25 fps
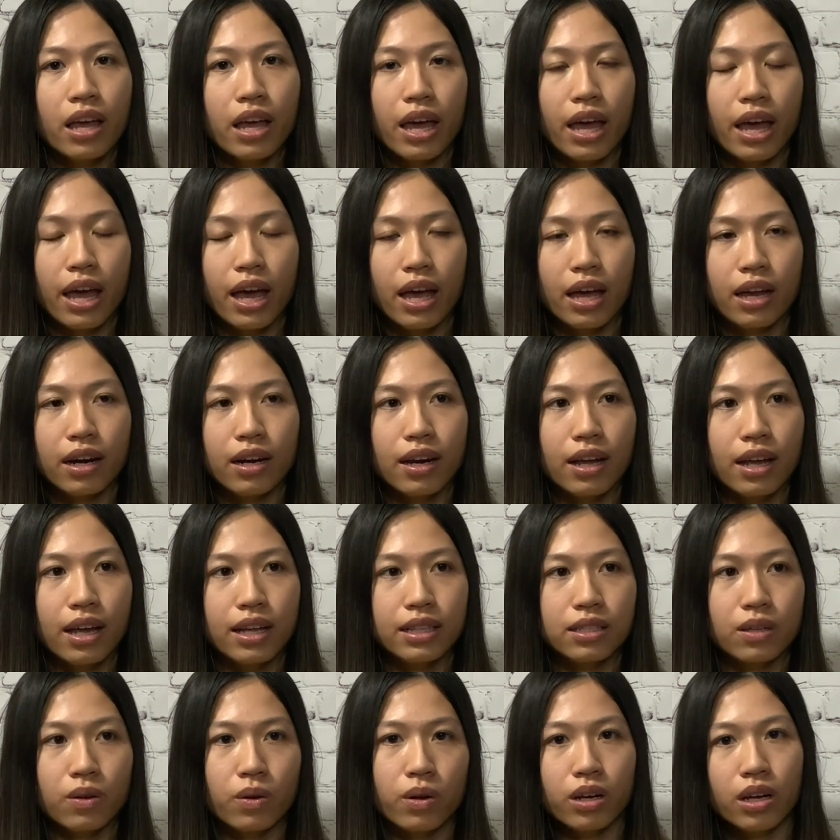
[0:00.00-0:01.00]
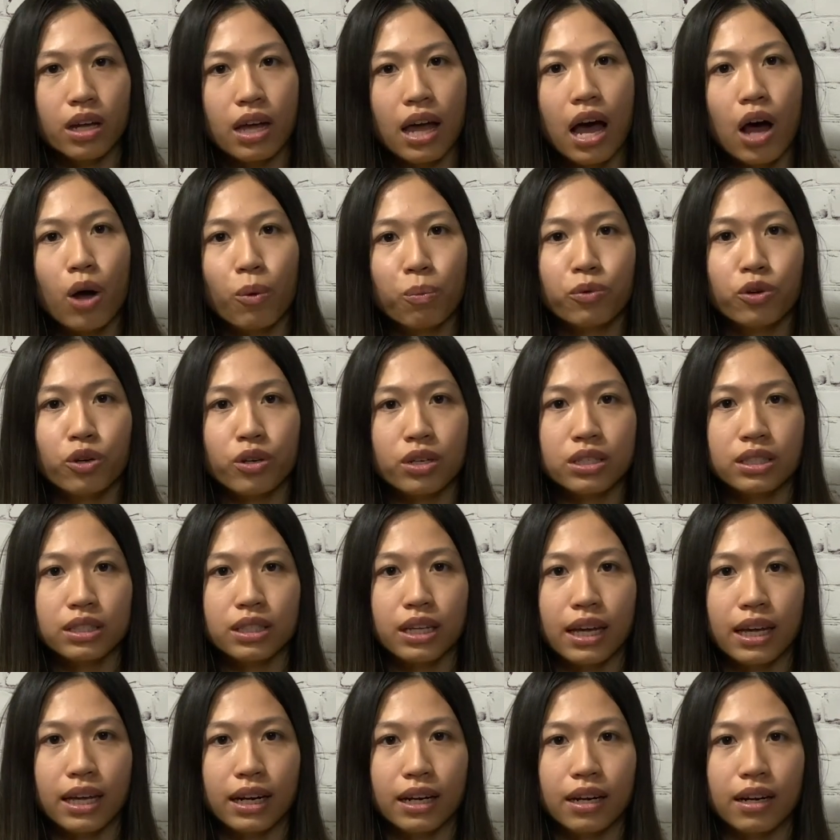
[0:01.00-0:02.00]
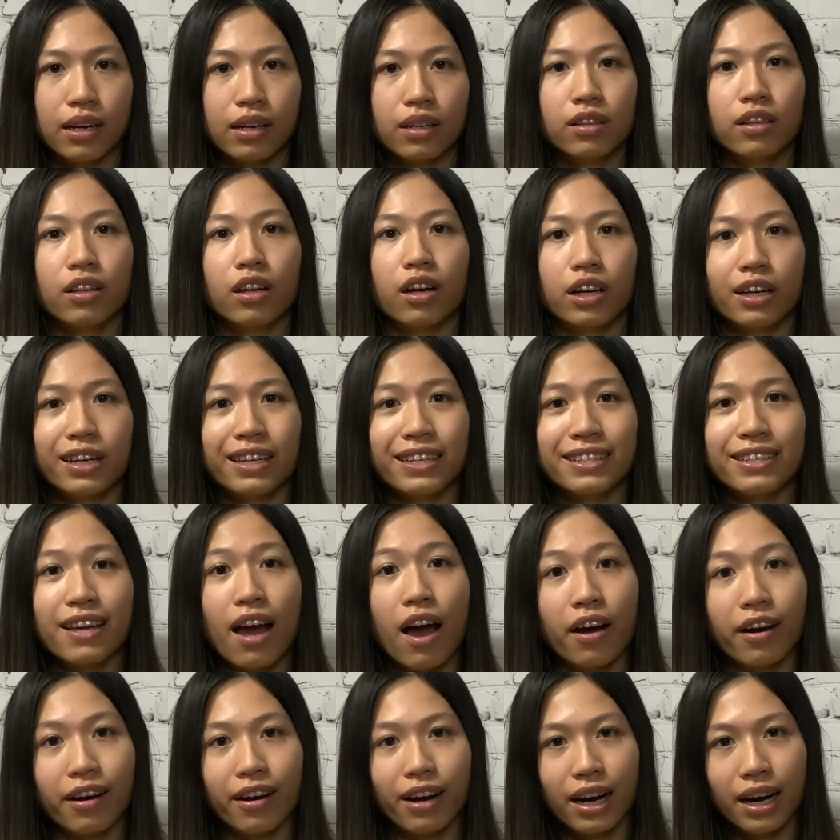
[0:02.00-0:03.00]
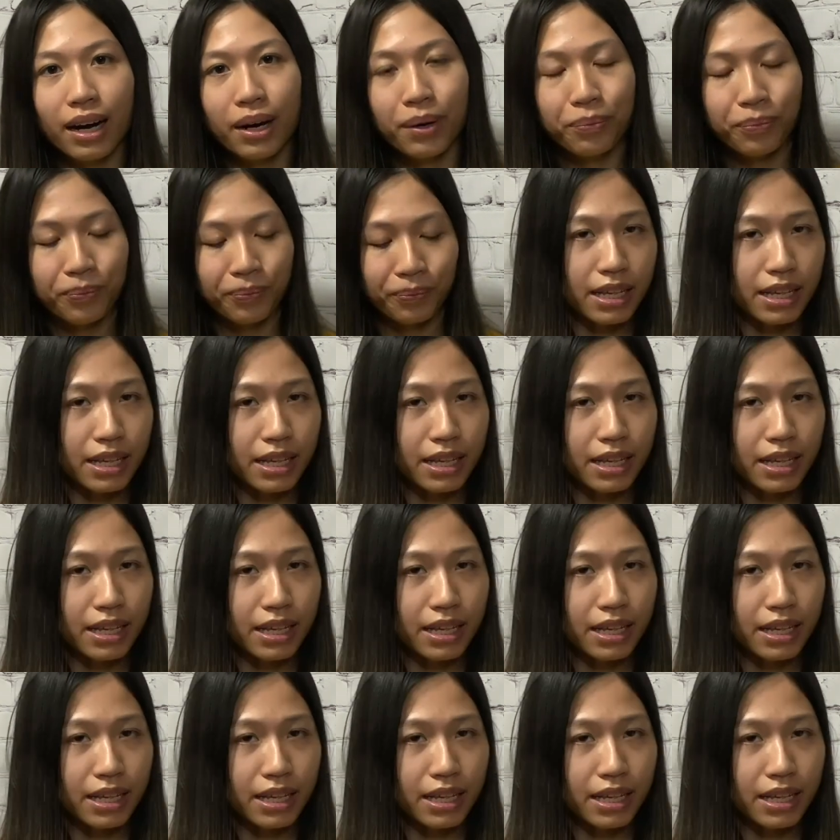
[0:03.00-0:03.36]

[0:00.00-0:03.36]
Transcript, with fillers: and it's going to help your skin look younger.